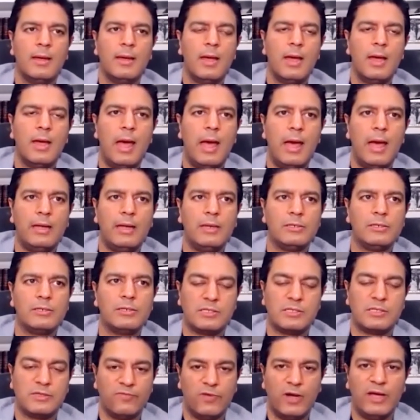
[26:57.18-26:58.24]
and
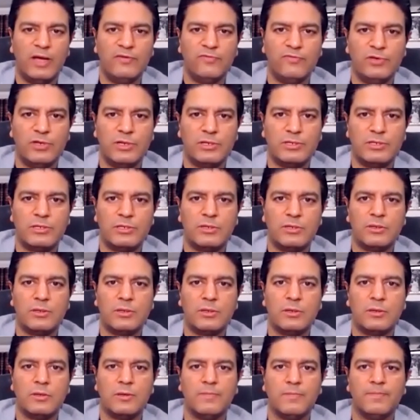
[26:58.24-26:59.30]
survived it,
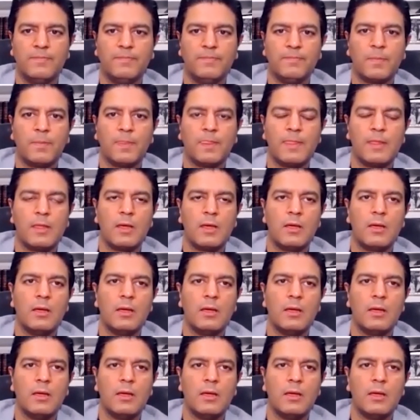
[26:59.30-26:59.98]
you're